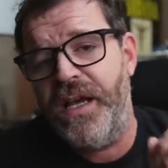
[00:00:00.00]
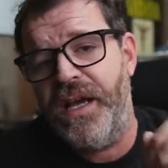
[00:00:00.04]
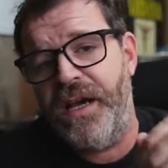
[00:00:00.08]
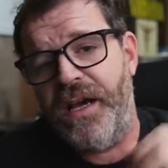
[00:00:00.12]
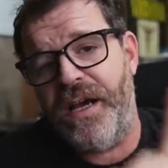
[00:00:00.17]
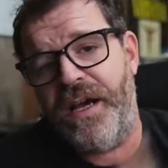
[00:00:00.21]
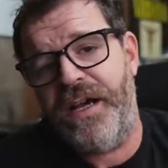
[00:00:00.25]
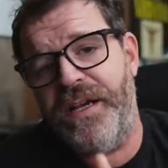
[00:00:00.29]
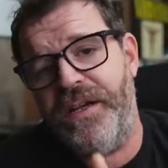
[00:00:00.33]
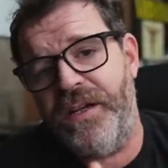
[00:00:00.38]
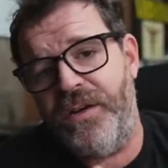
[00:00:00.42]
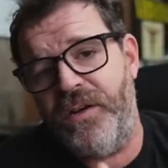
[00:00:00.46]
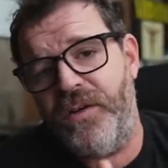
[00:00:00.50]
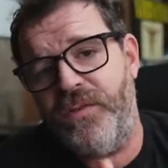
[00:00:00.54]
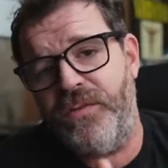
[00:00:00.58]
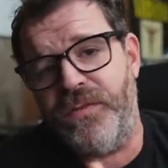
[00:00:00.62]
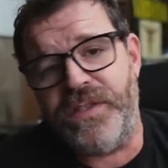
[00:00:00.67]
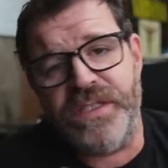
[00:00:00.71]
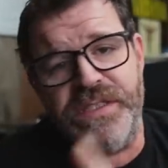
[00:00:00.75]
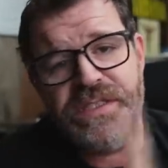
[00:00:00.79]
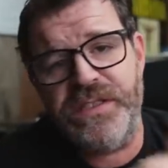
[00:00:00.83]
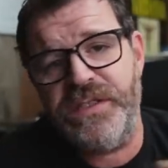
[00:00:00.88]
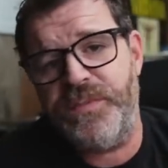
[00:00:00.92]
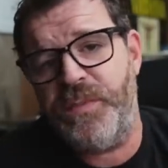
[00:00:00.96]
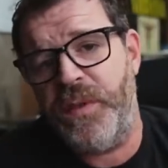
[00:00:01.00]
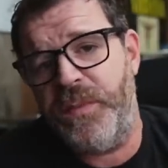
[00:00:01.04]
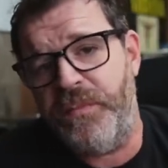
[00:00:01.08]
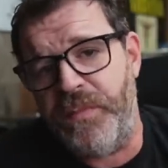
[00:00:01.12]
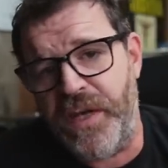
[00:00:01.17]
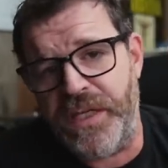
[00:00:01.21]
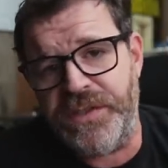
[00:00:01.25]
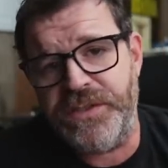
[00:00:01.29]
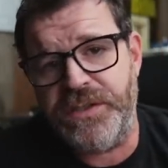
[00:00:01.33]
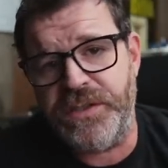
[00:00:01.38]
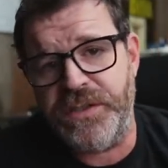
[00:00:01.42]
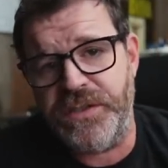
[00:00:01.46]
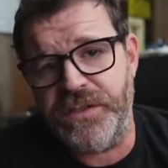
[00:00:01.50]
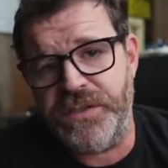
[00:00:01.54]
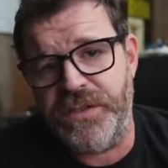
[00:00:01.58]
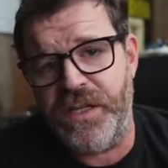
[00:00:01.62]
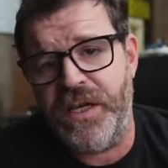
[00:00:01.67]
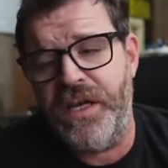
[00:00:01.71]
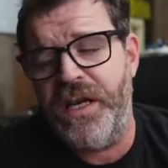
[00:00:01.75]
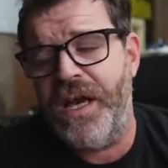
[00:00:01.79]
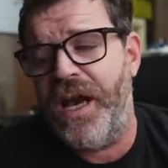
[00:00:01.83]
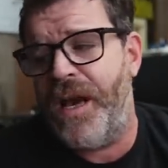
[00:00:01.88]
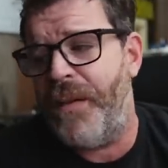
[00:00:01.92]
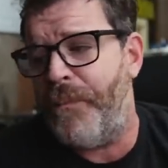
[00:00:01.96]
I know this has been mentioned
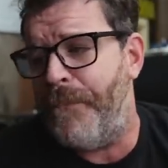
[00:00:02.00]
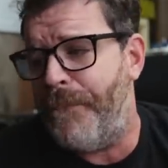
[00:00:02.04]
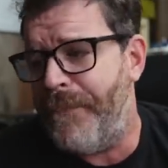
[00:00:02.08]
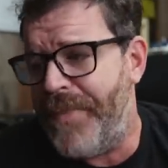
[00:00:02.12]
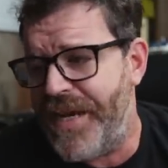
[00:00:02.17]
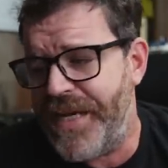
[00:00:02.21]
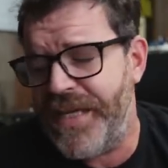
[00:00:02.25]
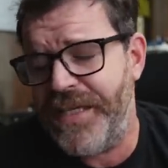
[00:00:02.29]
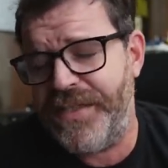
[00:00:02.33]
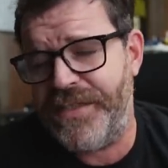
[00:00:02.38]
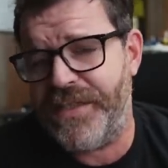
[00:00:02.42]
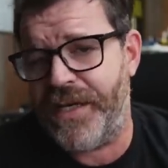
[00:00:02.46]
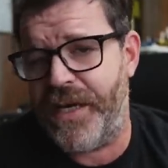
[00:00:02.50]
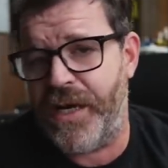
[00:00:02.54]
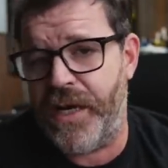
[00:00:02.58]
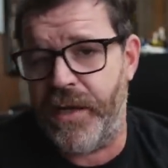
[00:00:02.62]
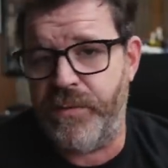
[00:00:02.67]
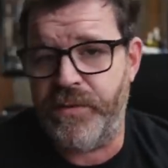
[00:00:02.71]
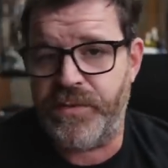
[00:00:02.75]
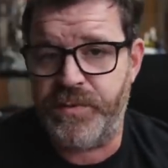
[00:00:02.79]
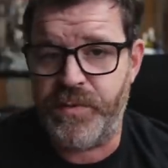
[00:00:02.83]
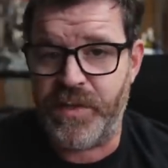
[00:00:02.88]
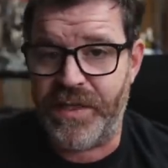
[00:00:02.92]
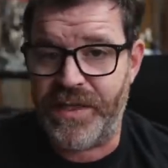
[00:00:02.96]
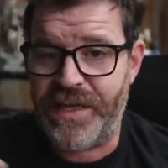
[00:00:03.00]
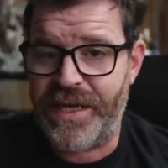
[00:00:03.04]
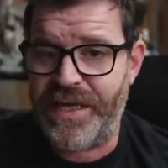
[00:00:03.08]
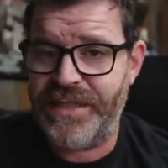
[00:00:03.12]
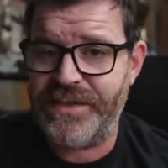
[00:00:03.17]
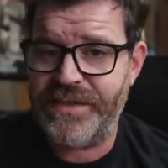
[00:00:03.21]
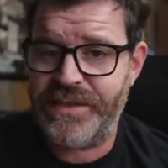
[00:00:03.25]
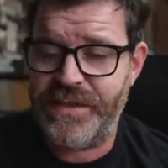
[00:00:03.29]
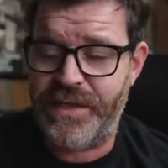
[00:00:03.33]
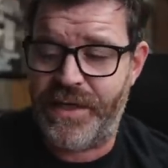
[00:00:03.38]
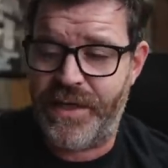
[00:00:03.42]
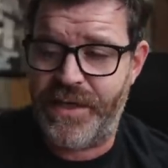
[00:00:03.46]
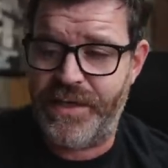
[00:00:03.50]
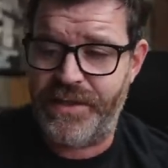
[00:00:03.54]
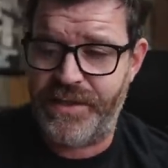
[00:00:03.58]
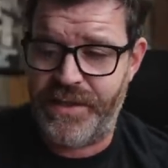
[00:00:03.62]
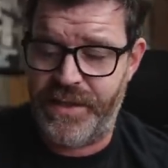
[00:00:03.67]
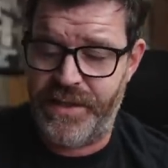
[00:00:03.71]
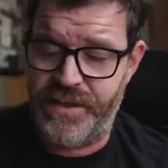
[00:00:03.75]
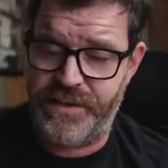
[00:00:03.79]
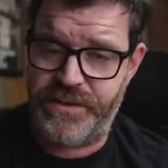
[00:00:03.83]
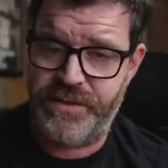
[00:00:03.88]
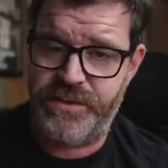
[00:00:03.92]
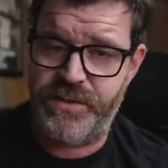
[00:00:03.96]
many times, but last night,
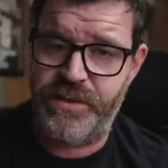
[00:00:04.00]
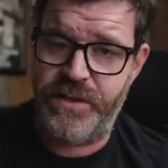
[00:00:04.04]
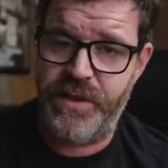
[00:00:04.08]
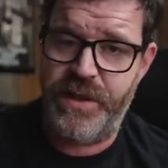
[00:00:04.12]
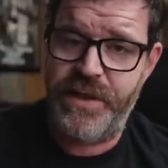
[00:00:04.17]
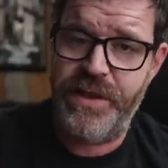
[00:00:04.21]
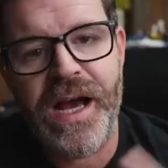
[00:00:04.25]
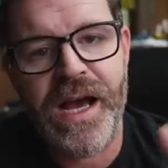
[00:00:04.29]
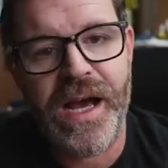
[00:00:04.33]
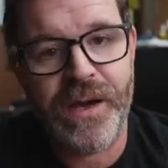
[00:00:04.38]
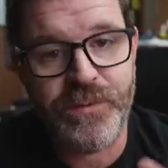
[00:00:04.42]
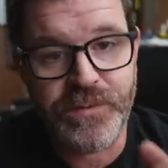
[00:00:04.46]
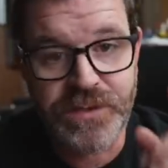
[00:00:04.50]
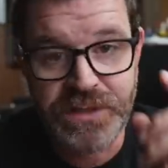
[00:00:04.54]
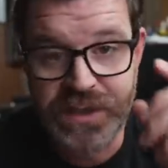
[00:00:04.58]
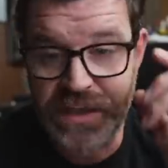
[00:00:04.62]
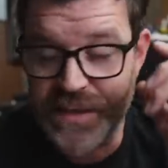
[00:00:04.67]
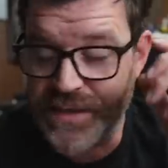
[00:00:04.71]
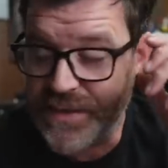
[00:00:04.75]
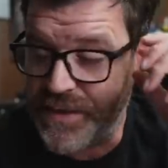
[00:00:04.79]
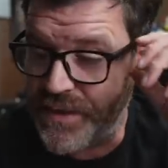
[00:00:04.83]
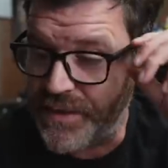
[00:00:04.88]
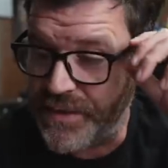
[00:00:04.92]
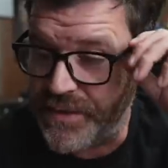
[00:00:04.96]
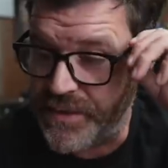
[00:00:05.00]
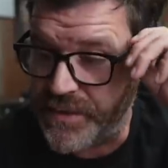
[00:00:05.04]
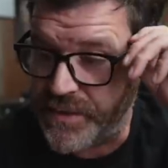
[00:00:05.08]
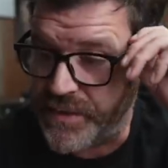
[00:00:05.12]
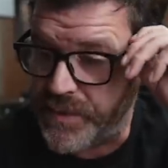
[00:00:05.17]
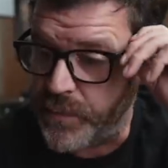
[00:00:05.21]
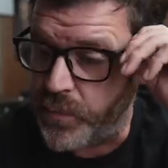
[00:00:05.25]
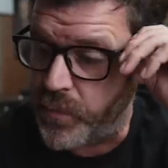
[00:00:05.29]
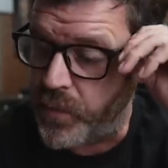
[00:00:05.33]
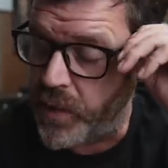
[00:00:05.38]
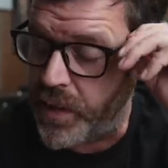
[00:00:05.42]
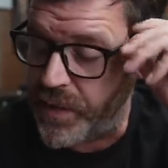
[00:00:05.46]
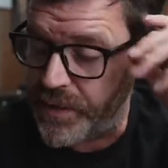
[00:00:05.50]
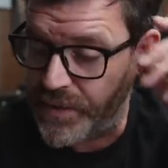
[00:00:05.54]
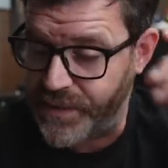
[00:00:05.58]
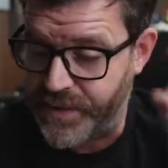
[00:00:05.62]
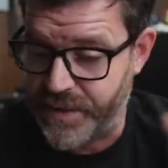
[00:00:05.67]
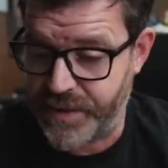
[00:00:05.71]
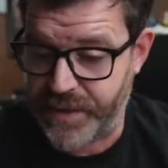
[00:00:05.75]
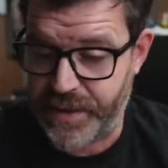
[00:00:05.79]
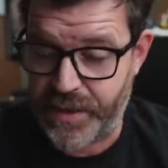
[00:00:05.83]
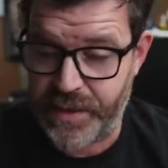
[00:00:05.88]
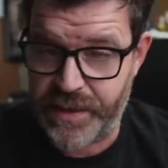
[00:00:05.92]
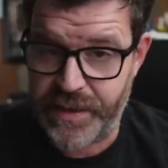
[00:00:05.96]
yesterday, I was listening to some products
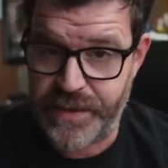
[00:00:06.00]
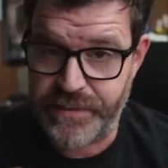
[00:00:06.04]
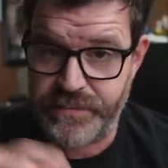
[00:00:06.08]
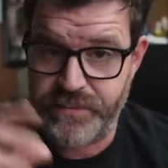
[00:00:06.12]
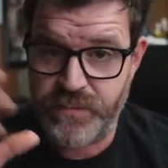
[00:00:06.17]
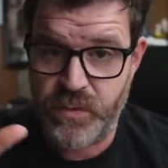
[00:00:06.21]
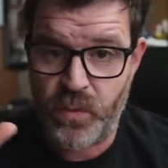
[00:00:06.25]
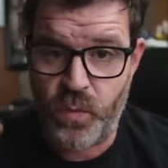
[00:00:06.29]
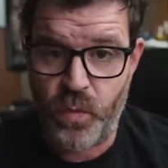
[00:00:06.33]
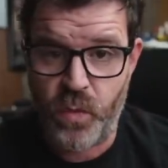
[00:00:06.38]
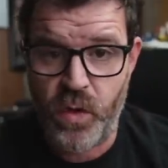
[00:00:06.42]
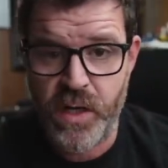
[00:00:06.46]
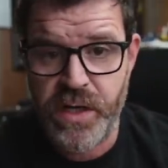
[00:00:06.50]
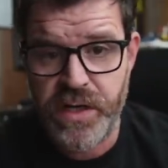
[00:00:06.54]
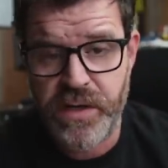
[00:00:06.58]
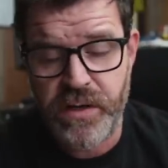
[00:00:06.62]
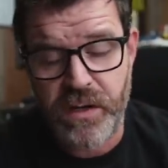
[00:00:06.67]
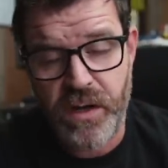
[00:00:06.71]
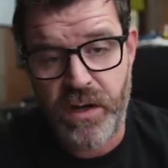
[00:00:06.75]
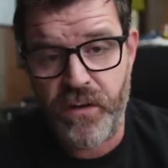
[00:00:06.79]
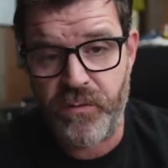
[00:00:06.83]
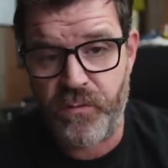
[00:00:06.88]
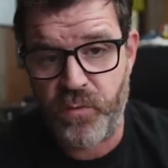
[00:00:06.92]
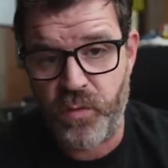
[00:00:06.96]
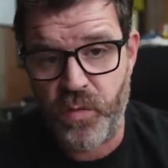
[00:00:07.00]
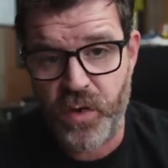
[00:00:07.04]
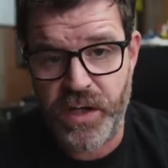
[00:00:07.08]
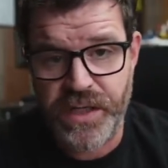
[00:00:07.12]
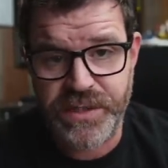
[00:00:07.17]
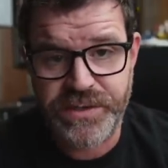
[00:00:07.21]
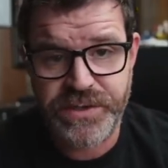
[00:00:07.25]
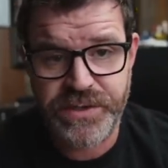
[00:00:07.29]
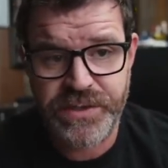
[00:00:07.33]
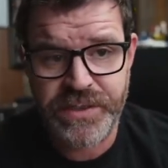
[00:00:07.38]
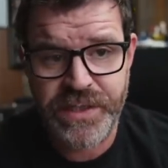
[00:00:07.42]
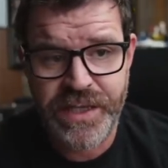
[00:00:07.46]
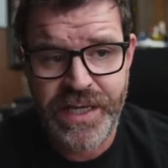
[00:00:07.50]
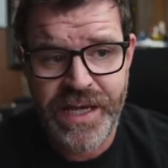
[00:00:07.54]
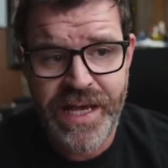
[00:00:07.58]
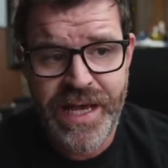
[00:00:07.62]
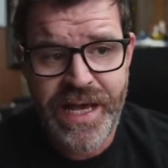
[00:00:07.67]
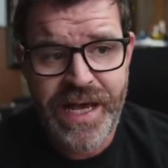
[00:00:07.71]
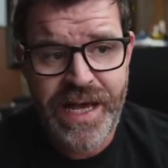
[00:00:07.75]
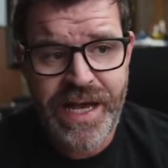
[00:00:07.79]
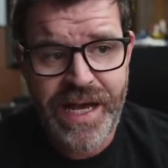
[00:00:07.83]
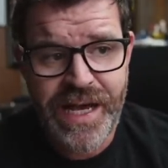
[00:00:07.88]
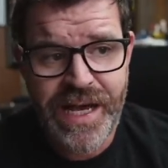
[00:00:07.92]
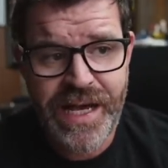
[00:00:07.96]
I got in, one of which
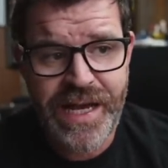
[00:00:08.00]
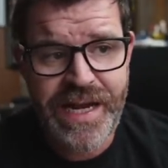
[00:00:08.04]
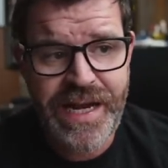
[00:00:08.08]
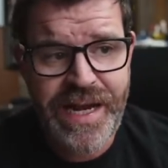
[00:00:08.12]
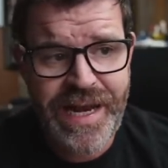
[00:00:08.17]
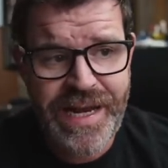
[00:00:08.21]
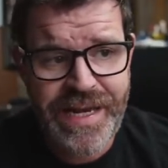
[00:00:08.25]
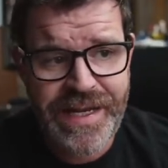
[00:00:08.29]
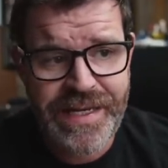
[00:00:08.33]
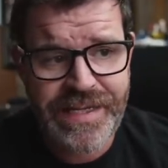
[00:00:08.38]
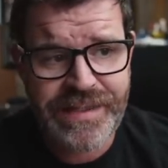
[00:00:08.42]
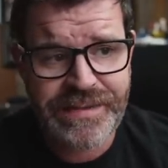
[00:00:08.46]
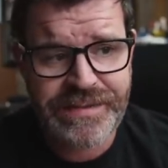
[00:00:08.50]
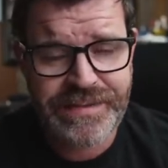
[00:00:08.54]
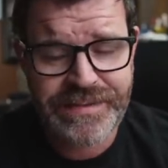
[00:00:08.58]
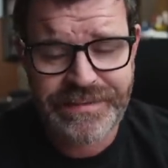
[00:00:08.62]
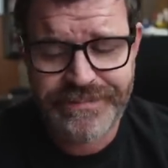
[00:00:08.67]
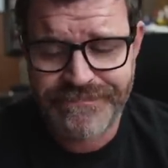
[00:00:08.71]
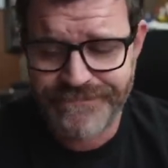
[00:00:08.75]
I had